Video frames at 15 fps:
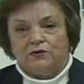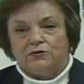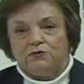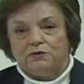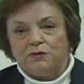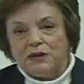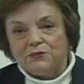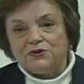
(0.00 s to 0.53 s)

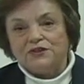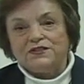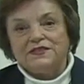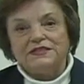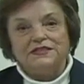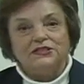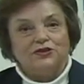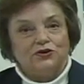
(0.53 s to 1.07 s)
Remember that
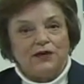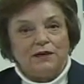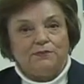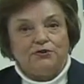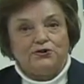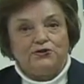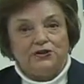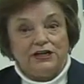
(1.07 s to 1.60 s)
this is your
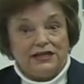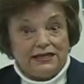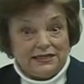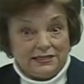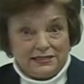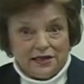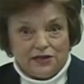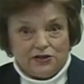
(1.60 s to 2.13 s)
opportunity to
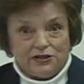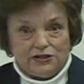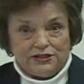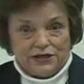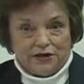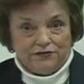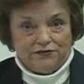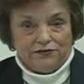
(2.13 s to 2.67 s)
sell
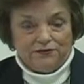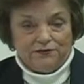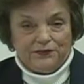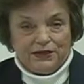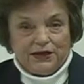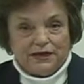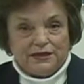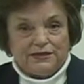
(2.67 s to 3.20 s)
yourself,
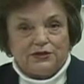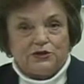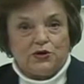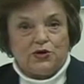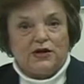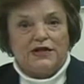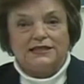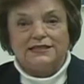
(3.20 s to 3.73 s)

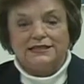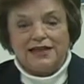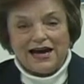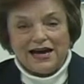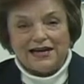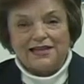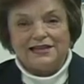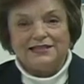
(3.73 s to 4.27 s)
so it's
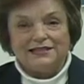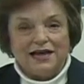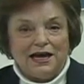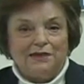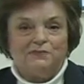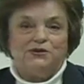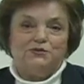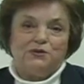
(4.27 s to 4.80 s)
not a
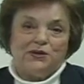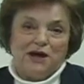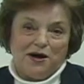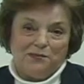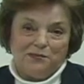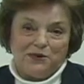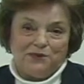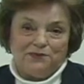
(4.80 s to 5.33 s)
time to be
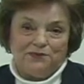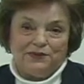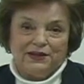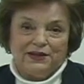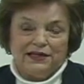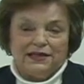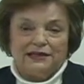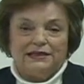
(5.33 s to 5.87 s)
humble.
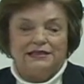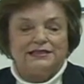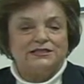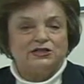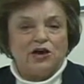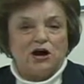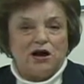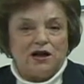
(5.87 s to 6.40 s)

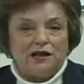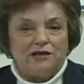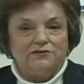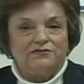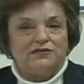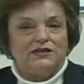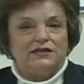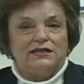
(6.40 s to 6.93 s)
List all
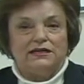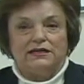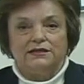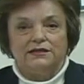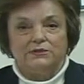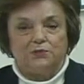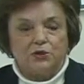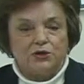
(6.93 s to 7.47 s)
of the
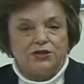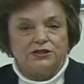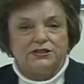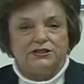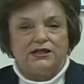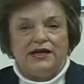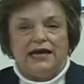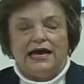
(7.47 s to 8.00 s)

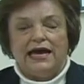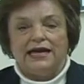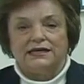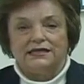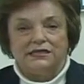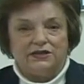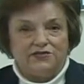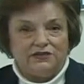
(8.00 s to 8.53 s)
sports,
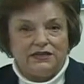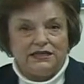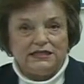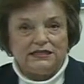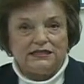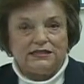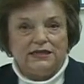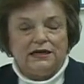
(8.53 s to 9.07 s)

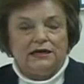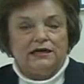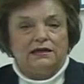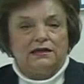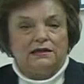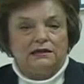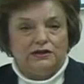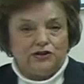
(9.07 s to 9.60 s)
activities,
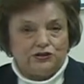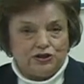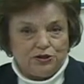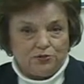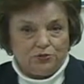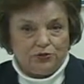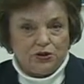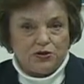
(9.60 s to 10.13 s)

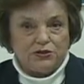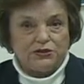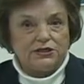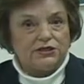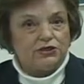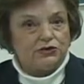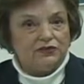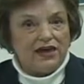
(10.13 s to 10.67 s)
leadership roles
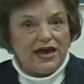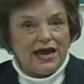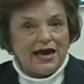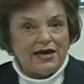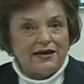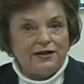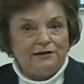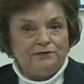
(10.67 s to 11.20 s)
that you've
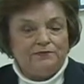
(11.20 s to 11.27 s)
had,